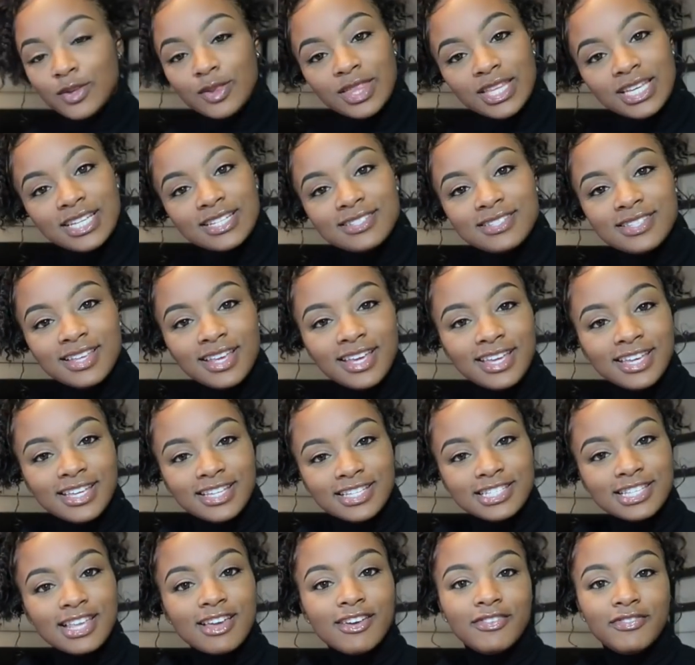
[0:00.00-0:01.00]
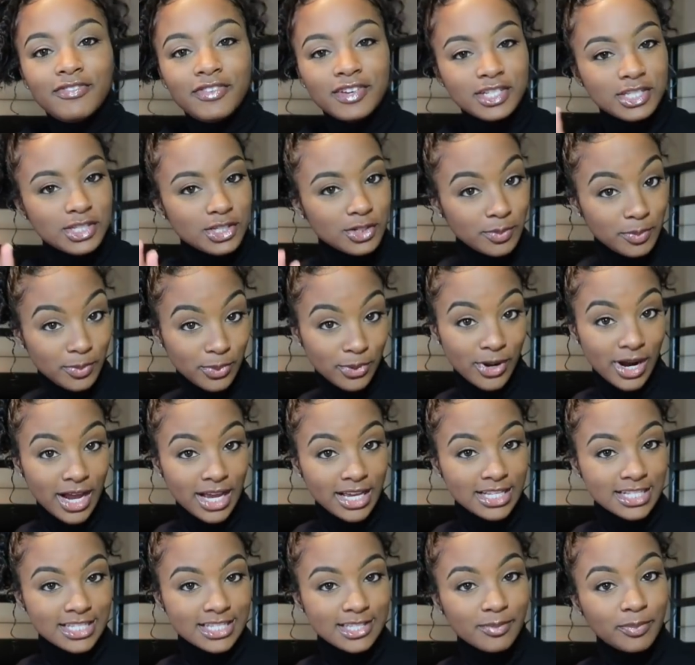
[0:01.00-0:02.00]
So this is Fisher
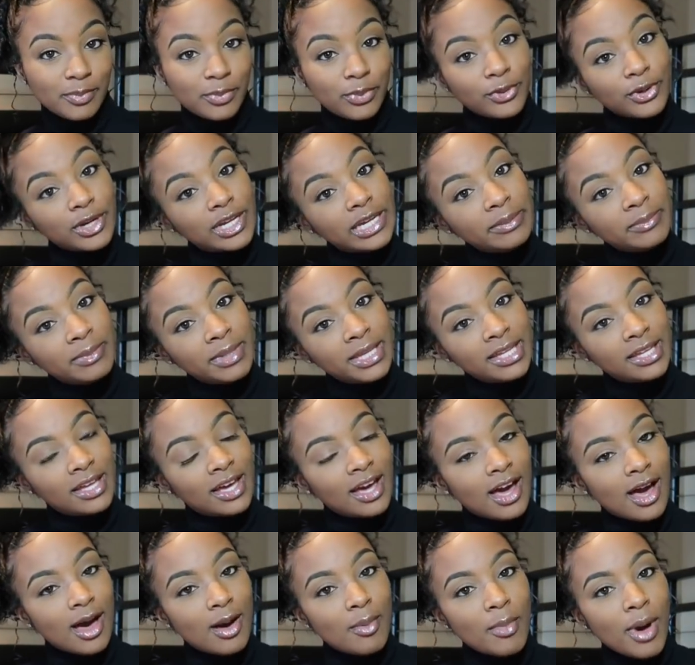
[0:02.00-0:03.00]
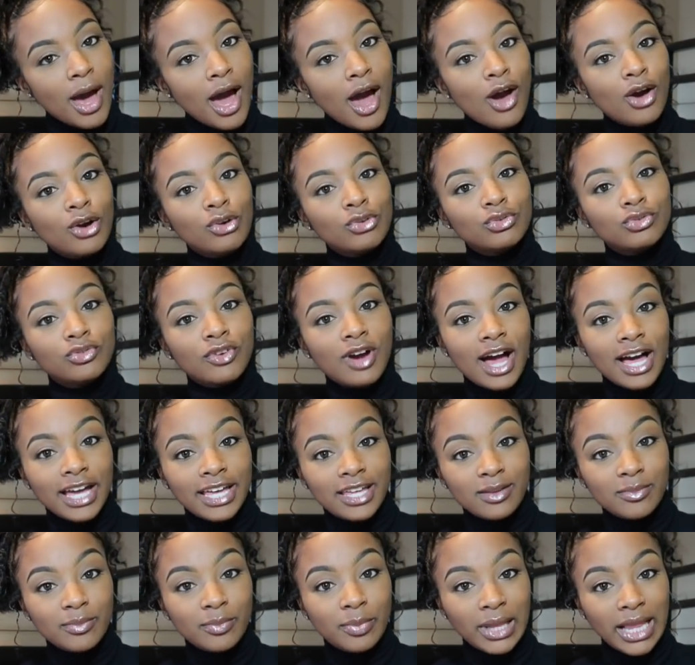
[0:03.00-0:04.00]
Price premium
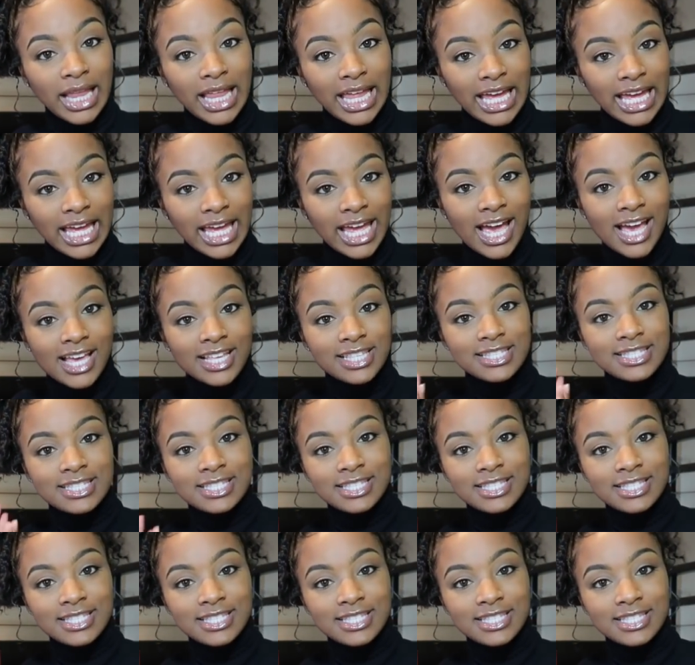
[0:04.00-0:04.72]
rock and play